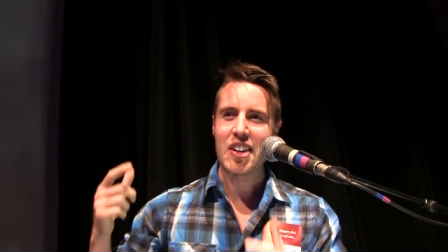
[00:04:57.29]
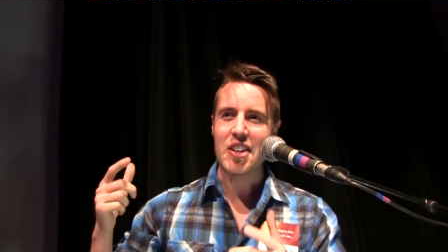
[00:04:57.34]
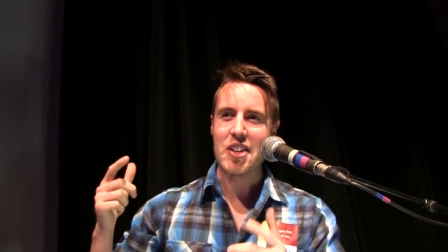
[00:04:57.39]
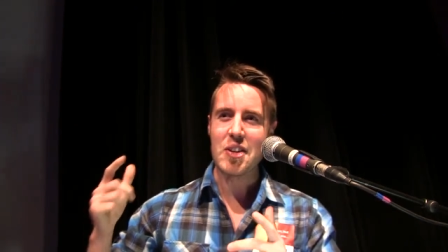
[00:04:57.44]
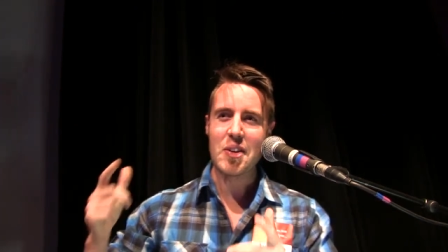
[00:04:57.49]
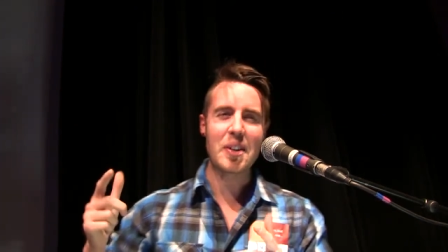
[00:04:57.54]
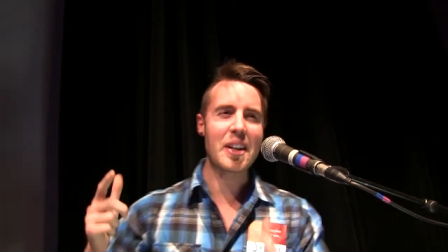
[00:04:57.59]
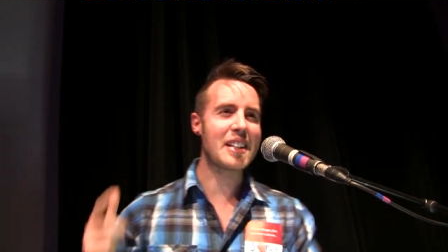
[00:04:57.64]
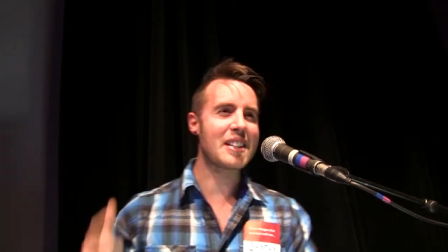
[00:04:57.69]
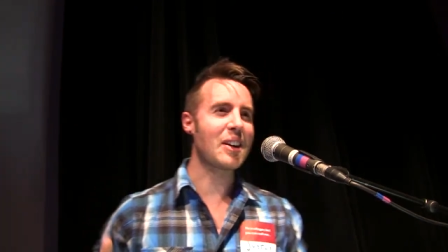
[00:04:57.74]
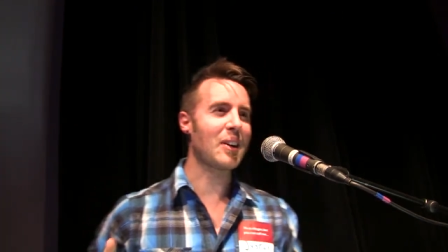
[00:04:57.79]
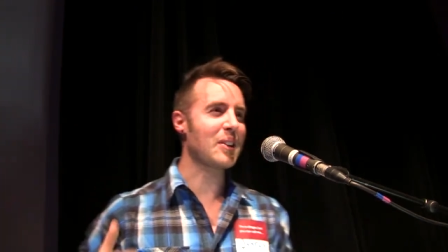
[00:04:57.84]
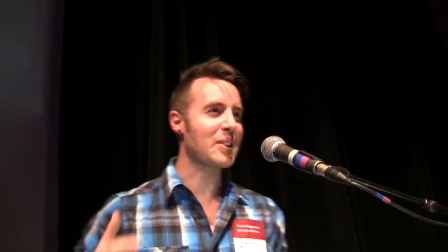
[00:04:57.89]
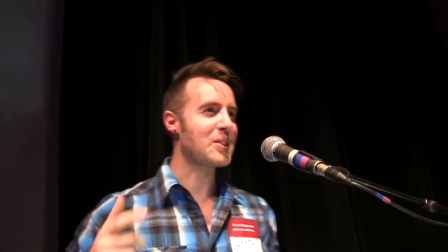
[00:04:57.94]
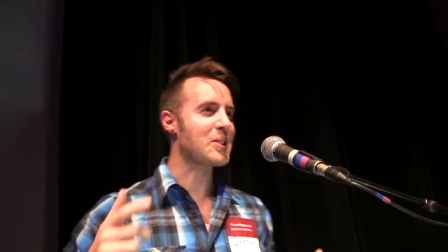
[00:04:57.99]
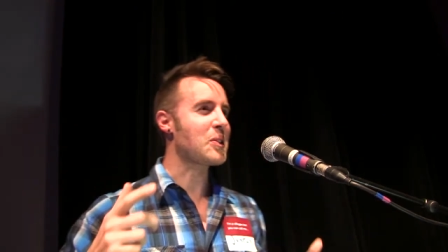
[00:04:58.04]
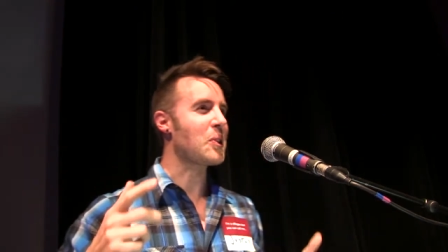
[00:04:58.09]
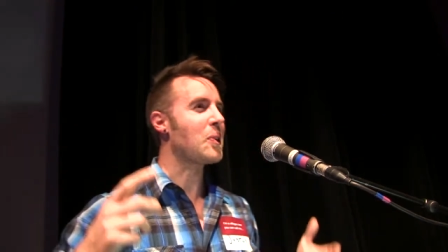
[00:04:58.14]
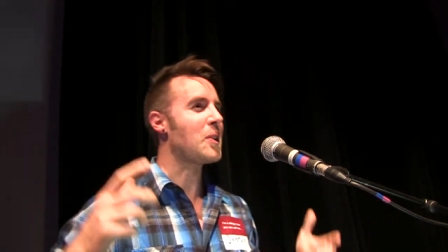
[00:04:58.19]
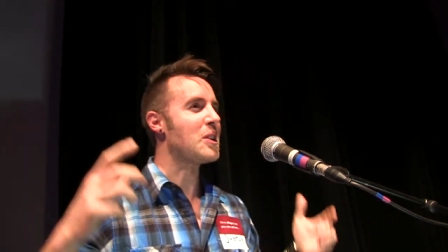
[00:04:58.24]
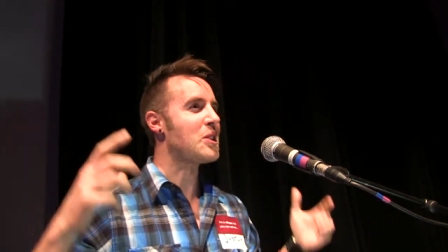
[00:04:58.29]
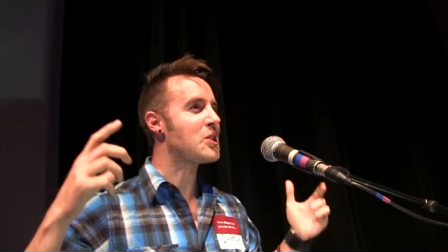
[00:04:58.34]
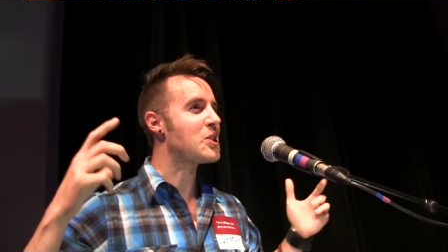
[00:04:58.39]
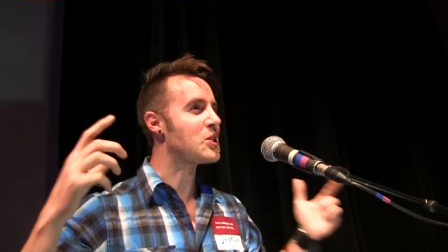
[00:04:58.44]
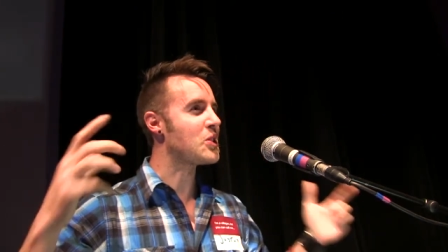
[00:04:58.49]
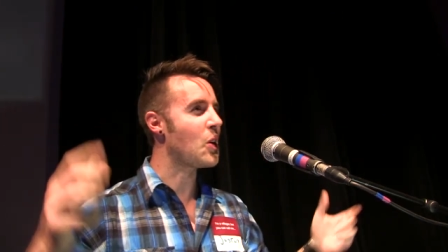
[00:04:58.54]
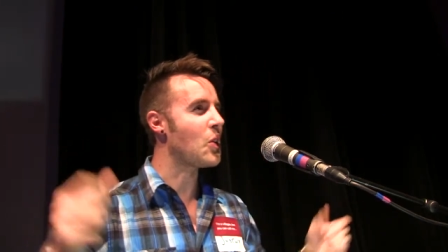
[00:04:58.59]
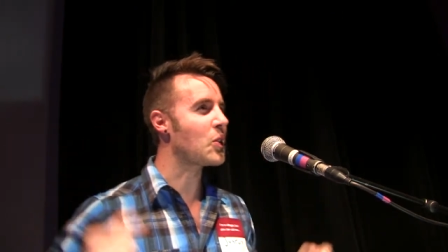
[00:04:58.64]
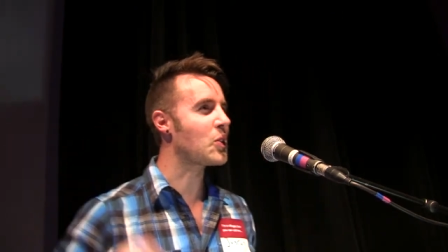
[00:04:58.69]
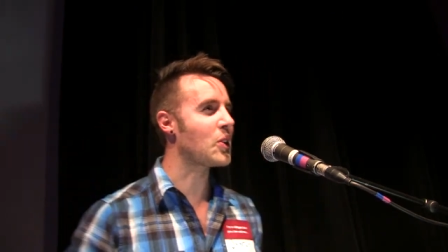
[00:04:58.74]
you can tell a story
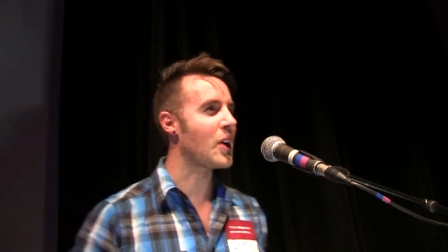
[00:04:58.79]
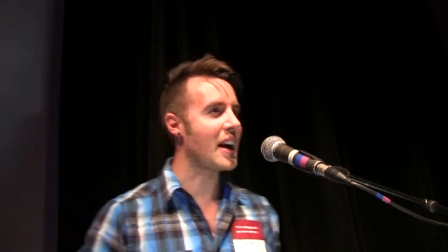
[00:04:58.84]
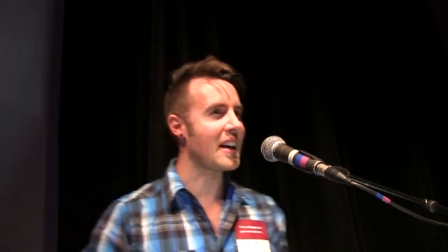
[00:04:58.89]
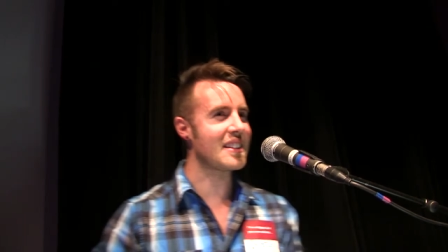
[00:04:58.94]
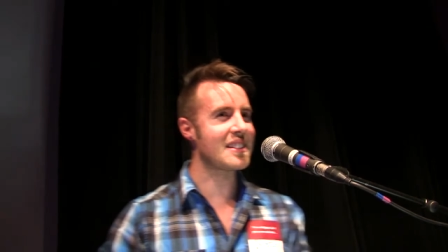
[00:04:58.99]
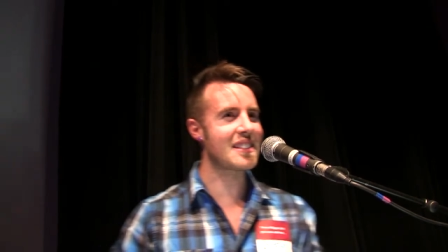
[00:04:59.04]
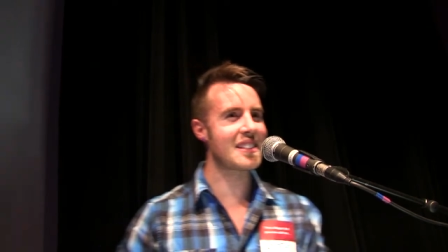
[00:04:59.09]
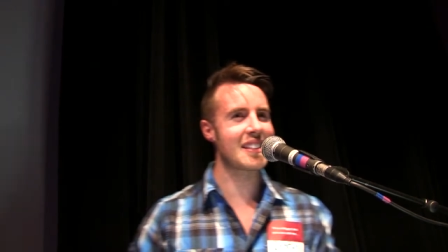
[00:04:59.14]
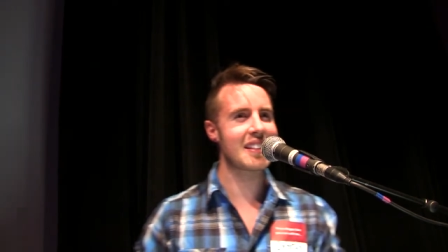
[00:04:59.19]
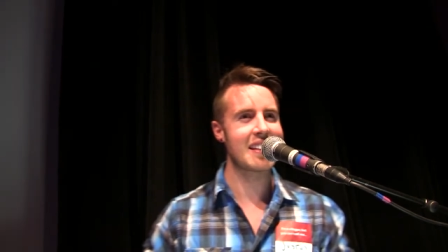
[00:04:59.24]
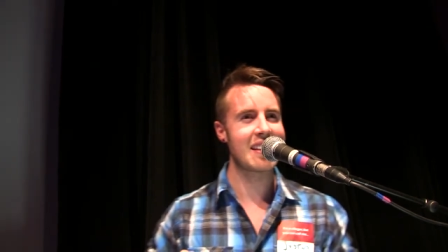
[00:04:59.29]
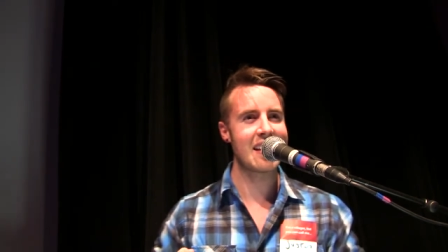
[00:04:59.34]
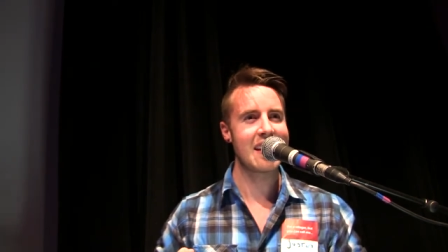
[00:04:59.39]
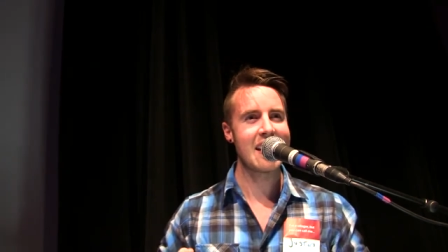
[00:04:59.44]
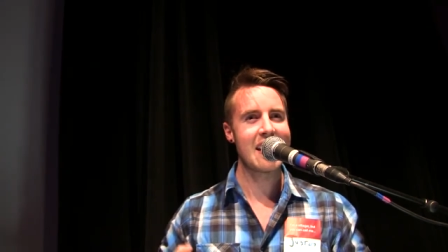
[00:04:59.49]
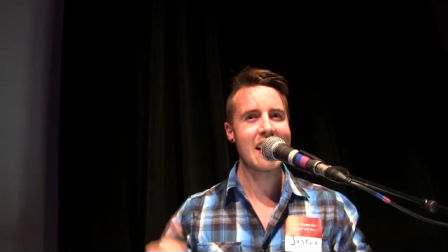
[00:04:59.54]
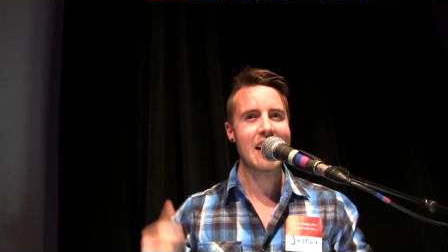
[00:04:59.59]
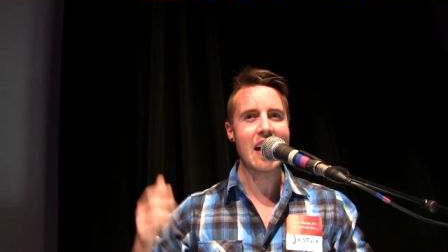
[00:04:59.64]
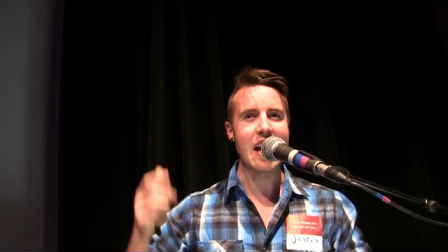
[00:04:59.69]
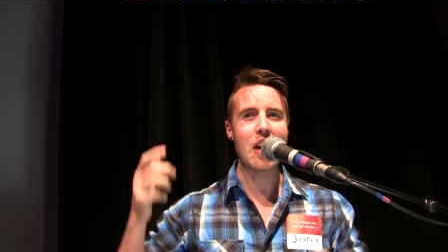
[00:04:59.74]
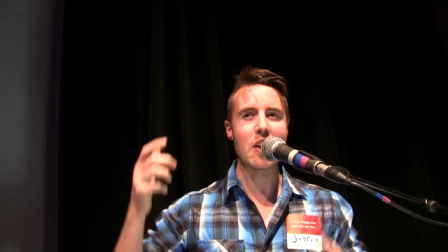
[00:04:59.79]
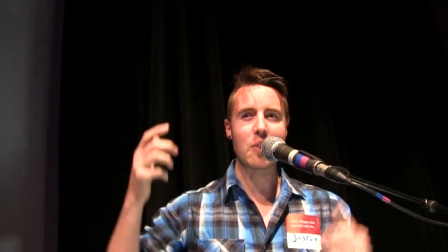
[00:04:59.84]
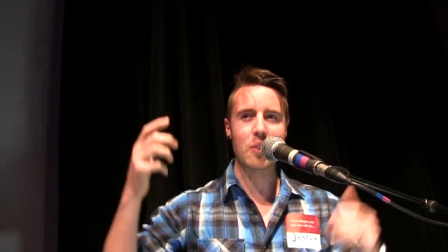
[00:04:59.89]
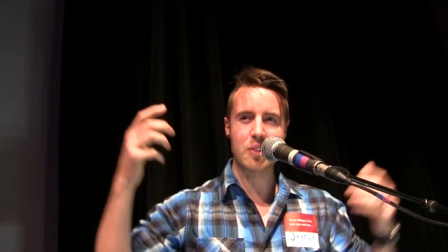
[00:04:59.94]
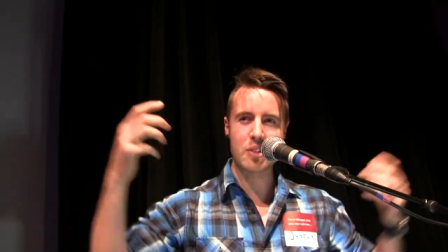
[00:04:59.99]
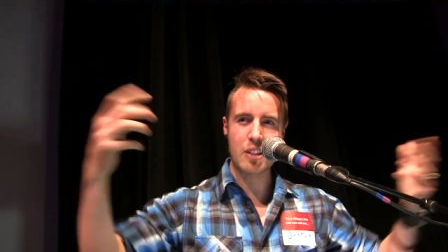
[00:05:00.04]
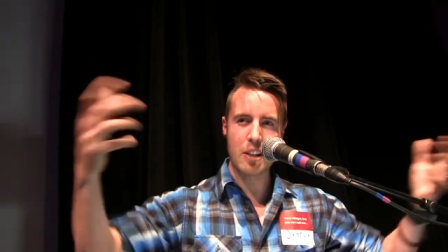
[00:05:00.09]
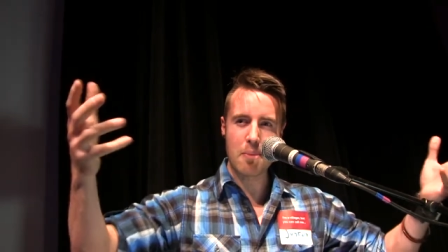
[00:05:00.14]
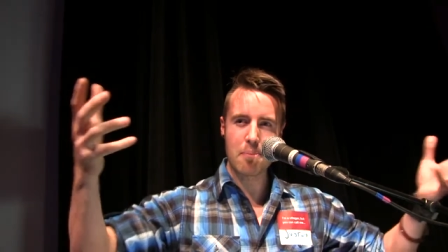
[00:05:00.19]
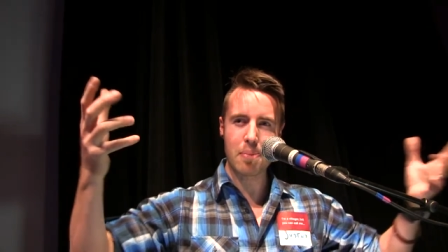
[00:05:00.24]
so great, it'll
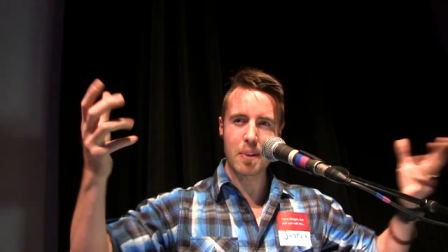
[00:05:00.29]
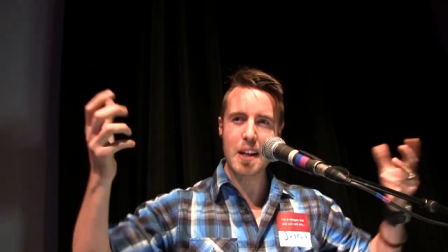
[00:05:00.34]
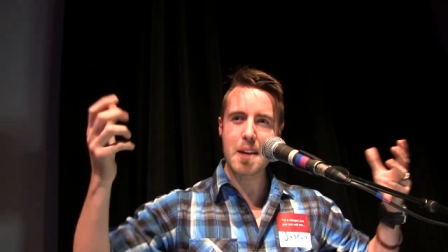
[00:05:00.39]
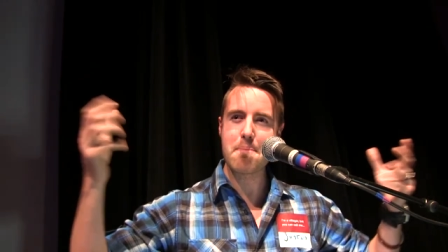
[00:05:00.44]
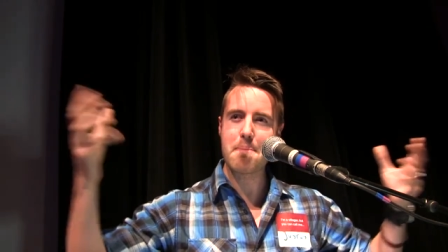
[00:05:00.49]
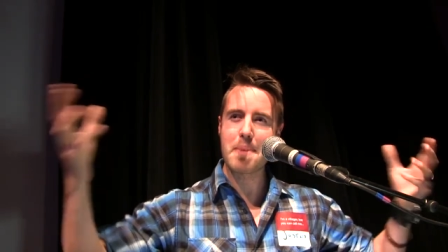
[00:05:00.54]
simply